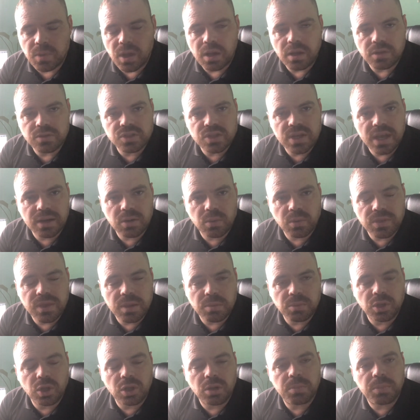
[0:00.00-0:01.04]
chatted with them
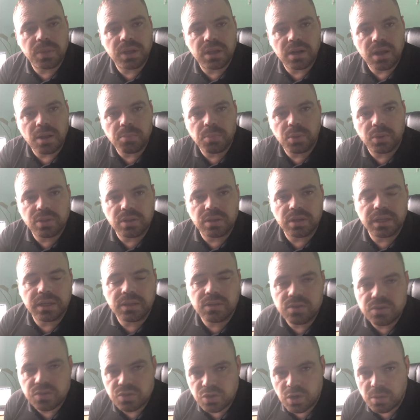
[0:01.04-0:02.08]
a little bit. I'll put the link in
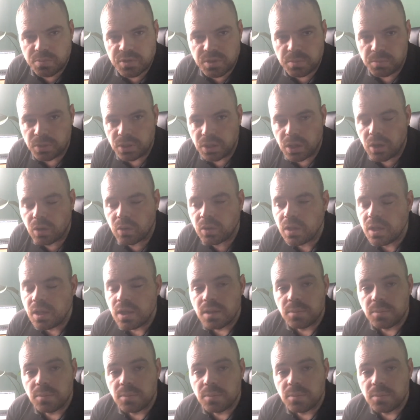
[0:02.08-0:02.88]
the description below.